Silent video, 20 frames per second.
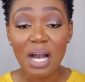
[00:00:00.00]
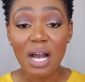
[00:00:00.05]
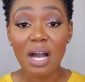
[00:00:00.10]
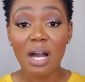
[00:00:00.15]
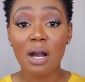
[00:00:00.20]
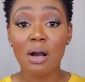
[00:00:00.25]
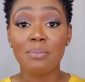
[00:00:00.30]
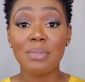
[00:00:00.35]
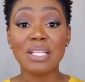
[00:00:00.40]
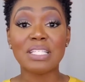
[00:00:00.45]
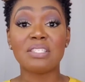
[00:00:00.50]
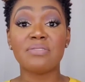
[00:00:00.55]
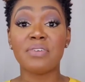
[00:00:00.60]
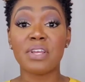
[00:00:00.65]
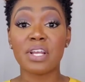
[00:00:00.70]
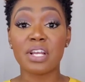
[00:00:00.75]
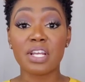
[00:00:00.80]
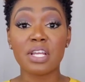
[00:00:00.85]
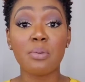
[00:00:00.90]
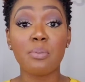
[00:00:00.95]
It's
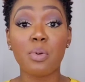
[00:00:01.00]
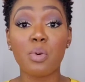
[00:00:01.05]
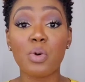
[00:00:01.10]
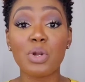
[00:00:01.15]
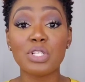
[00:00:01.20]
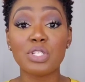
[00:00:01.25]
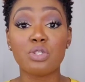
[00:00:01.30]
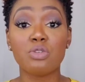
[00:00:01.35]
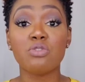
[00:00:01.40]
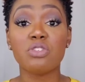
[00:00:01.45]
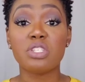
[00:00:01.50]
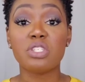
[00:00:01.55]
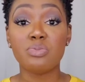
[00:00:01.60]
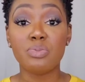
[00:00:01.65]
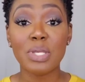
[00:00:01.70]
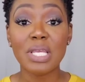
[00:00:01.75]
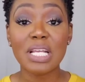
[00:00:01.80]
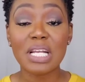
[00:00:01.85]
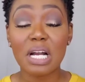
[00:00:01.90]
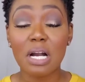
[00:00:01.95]
very important to
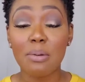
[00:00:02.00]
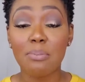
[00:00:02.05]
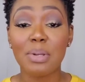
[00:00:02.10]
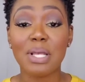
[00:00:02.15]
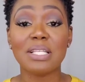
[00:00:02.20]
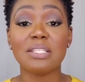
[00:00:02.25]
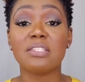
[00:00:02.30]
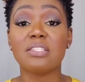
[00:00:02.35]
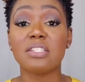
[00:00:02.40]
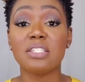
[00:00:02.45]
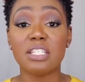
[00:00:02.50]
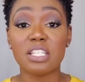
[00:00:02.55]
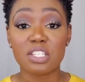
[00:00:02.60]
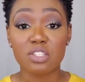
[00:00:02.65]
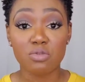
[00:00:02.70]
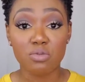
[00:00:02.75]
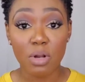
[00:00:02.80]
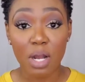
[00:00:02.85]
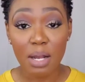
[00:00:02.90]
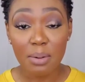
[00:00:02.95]
speak up and to
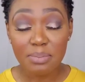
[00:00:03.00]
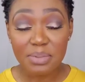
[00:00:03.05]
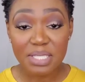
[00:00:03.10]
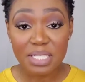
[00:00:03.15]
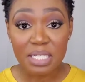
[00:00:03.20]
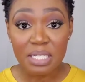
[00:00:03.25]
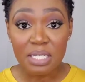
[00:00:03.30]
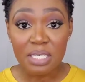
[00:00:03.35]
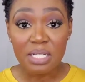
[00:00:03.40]
disrupt.